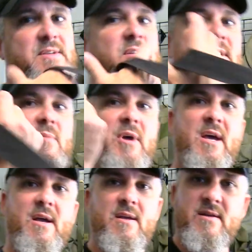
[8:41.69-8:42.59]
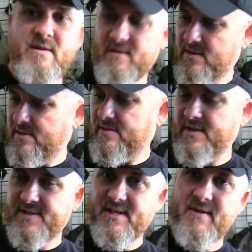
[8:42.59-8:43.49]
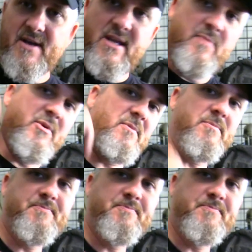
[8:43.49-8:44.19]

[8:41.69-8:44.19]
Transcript: a sling pack. That's how I keep it.